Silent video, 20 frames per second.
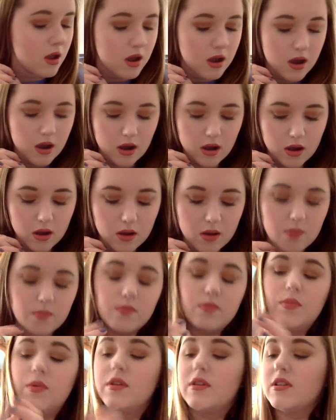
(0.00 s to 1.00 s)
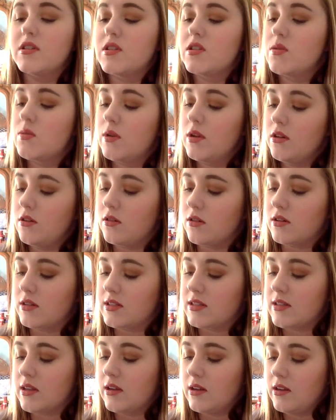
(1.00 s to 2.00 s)
But this is what it
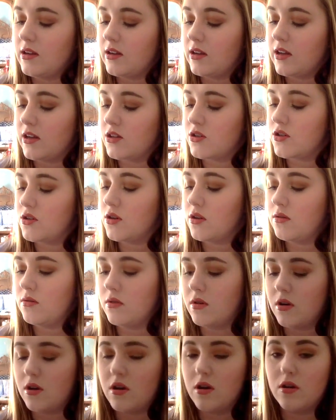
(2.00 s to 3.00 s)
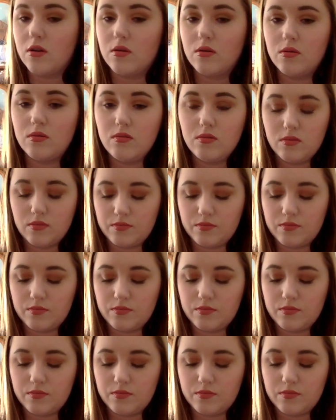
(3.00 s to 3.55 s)
looks like in case you don't know.